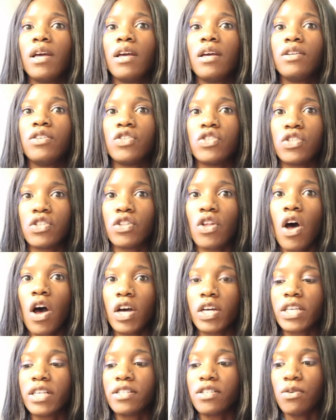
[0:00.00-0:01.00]
just as
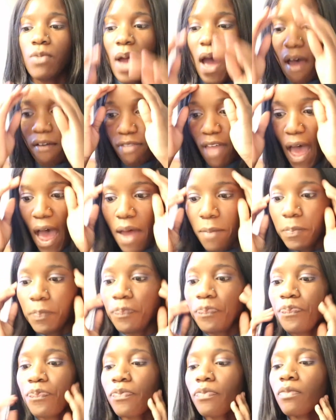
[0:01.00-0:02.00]
long as you have that.
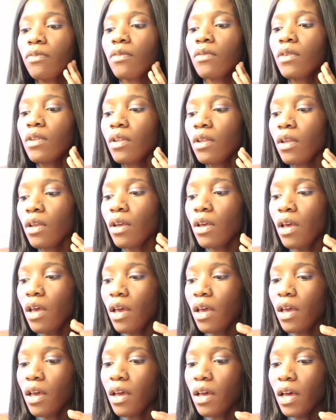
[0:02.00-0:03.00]

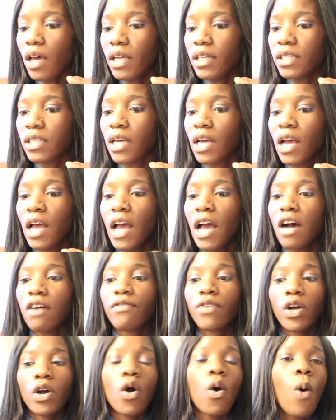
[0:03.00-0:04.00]
And
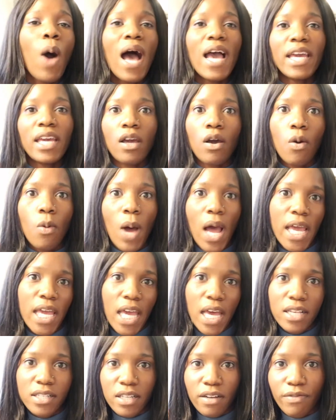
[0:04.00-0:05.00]
for Hawaii, Hawaii
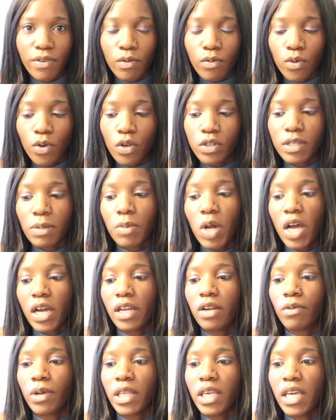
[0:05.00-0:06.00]
has different rules. I'm not
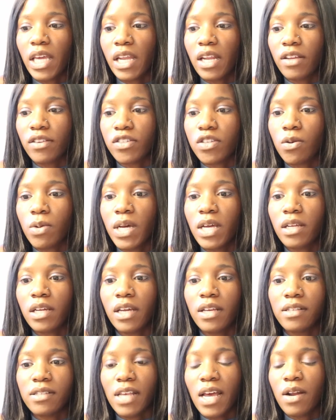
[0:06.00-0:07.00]
going to really get into it
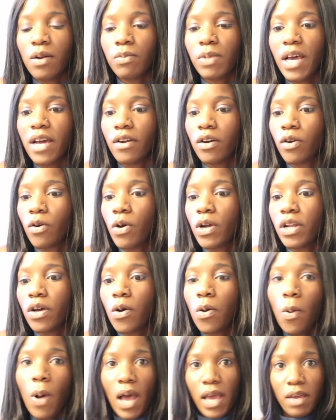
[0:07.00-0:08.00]
because I don't plan on going to
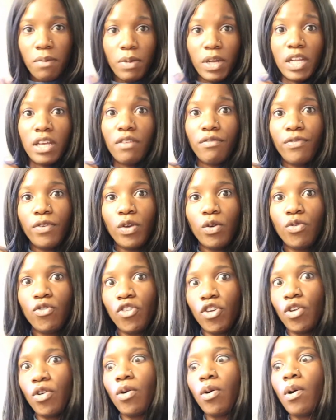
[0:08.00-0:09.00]
Hawaii, but if you
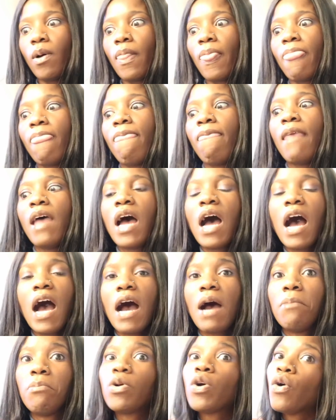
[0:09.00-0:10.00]
do,
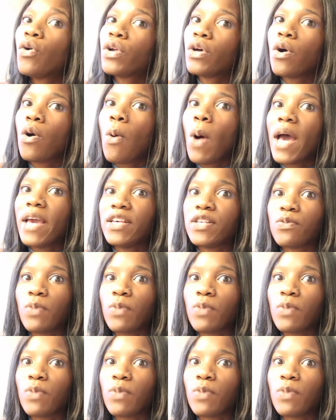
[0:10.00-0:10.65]
go to Hawaii's